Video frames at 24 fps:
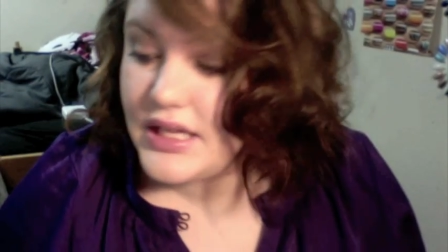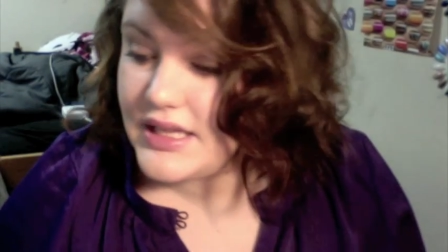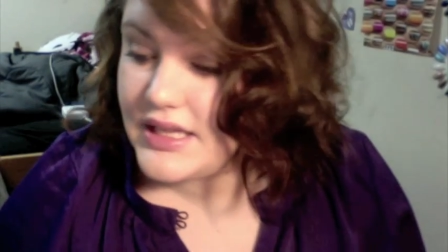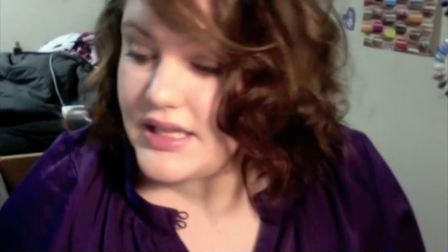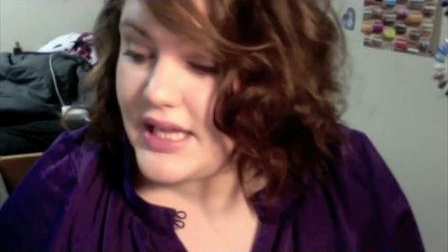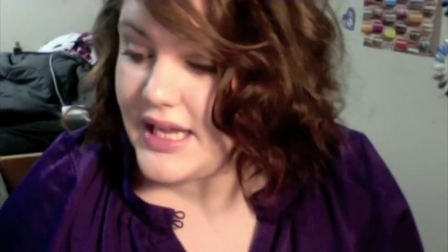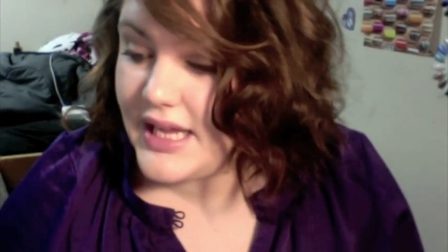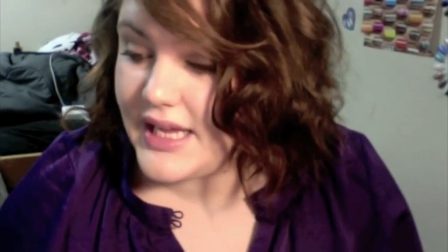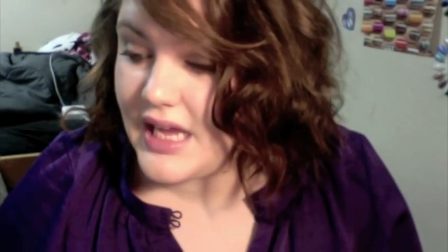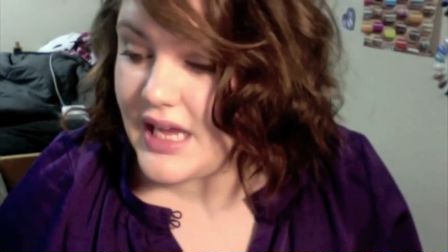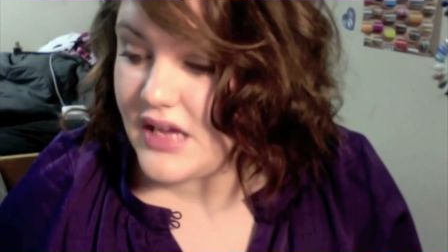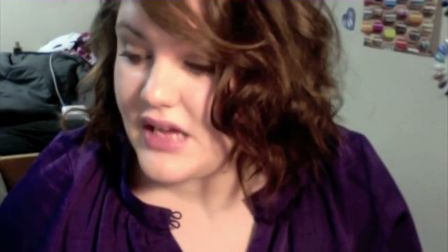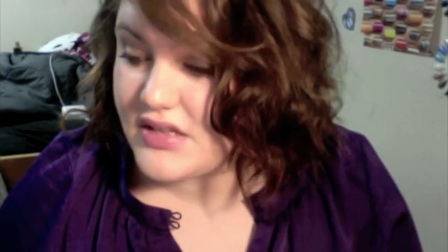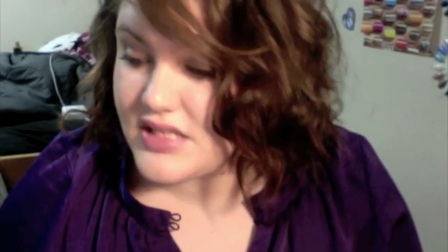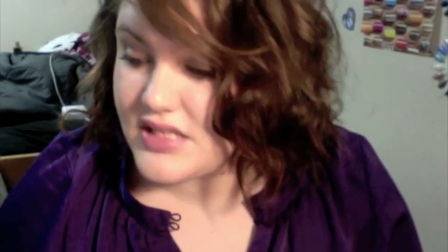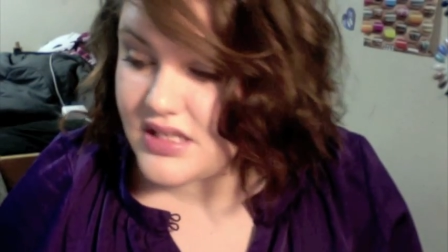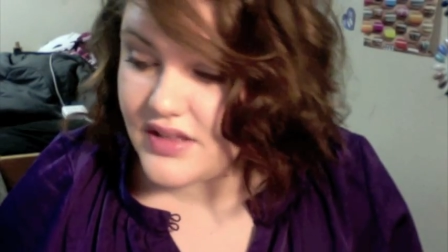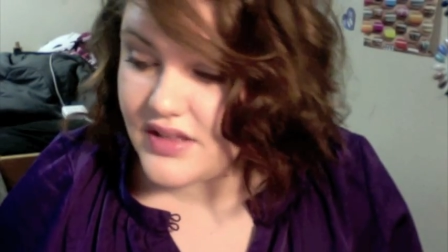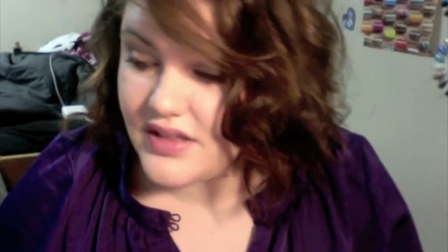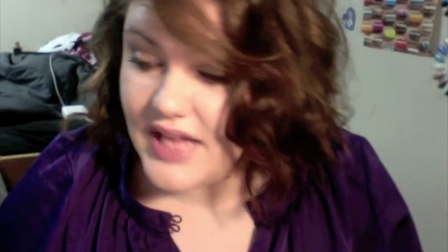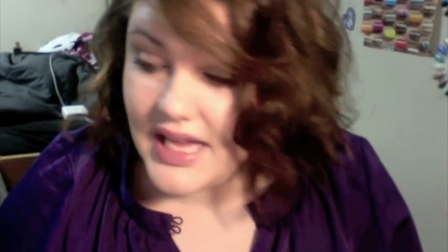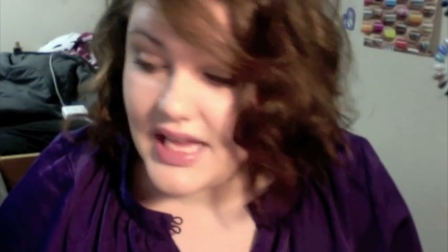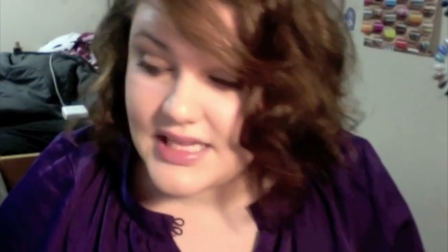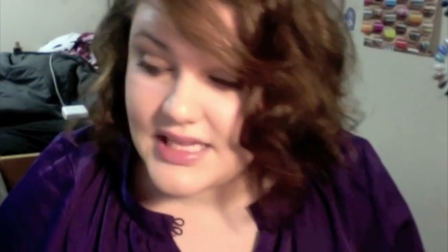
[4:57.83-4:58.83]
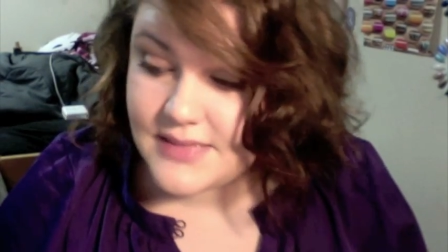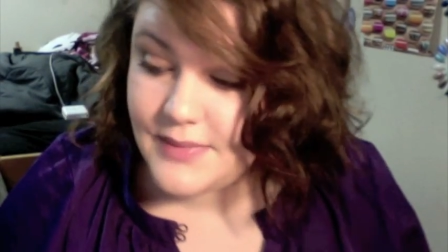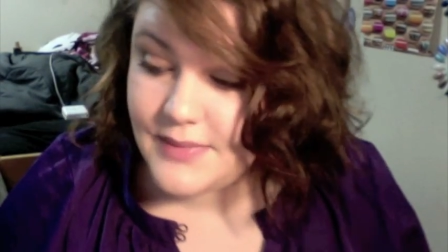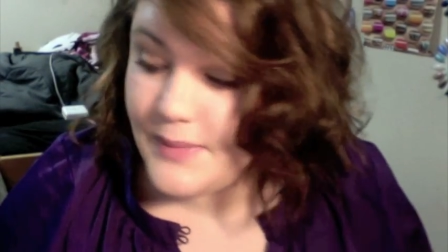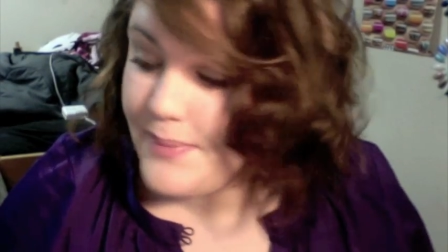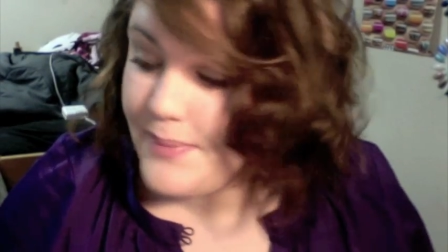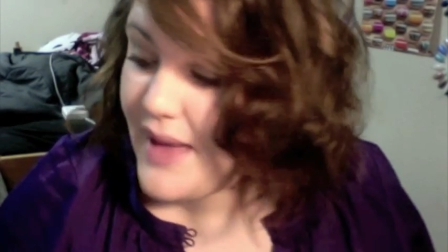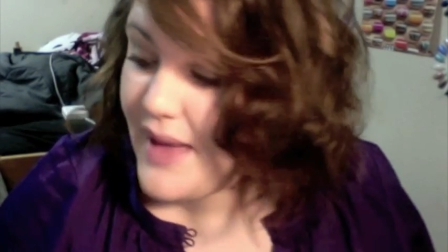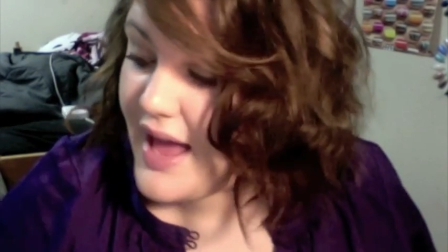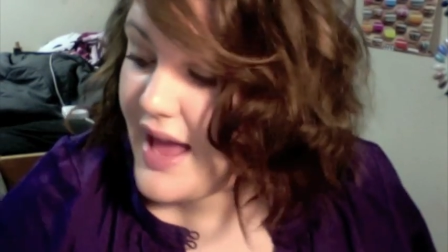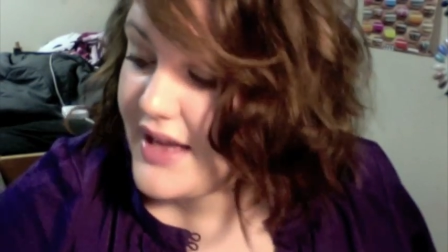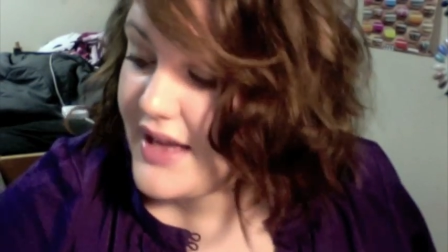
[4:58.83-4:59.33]
laying out, so that hasn't
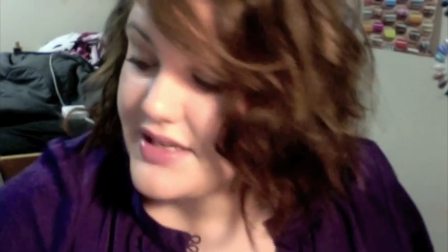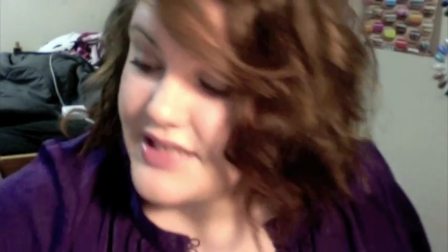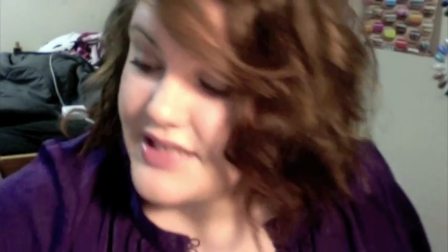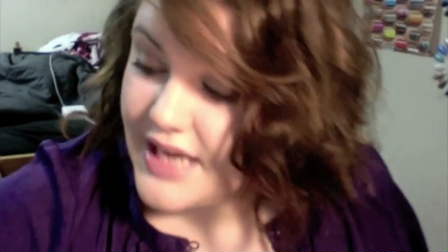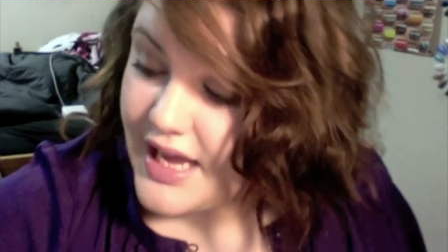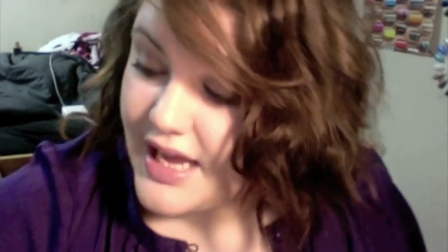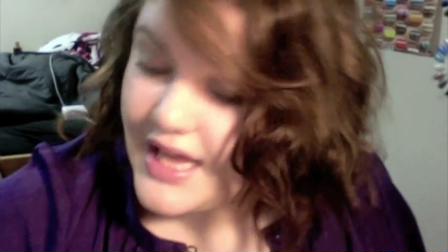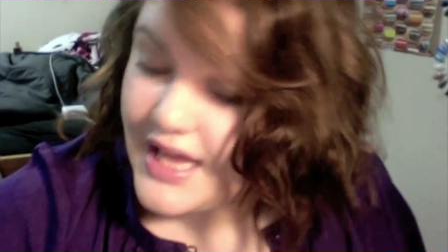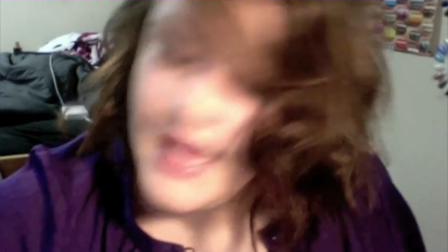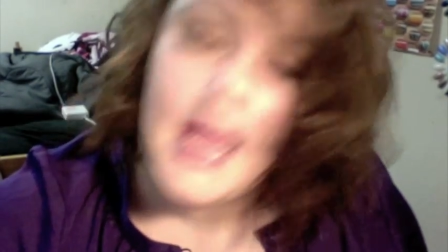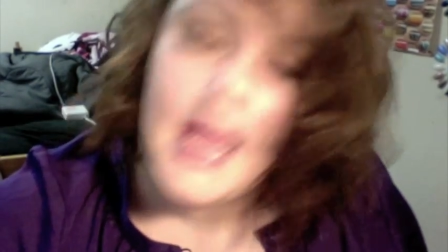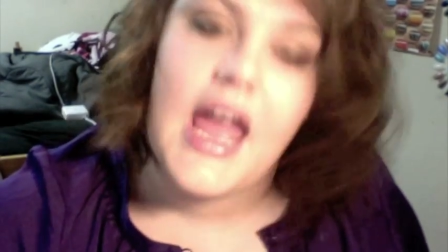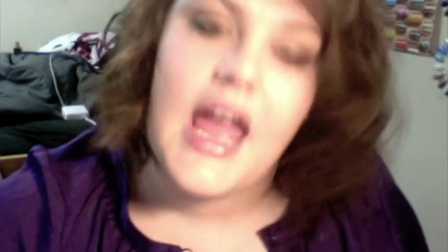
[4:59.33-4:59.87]
been packed yet.